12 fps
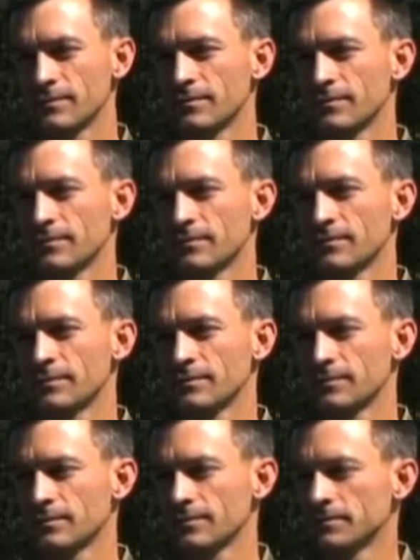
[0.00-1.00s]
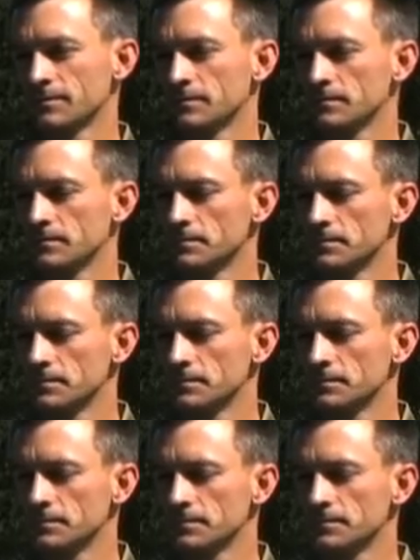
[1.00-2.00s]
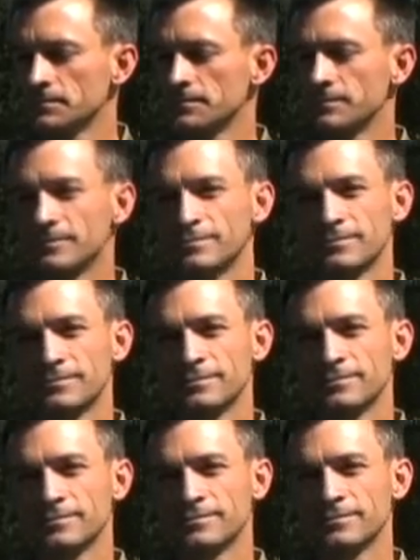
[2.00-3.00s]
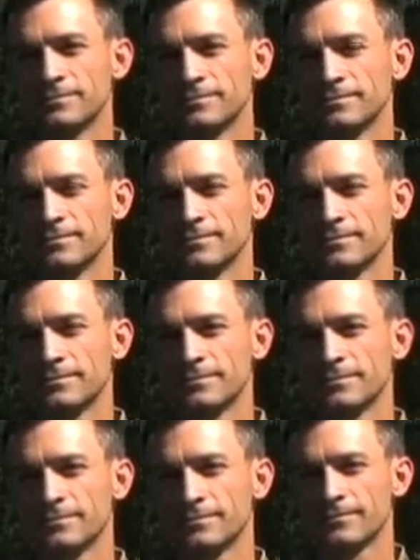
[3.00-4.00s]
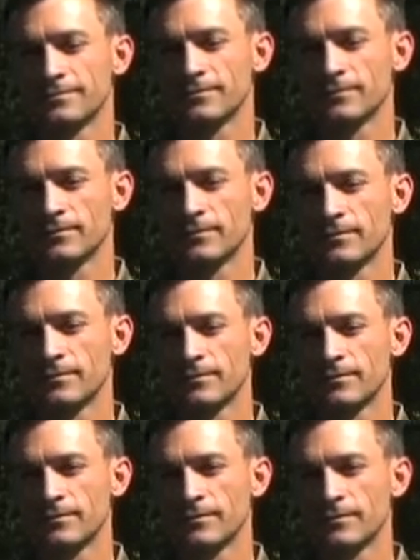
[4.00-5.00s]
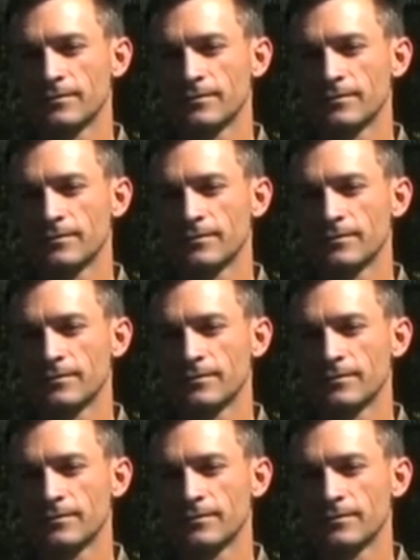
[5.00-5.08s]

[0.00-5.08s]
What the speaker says: The person shown says nothing.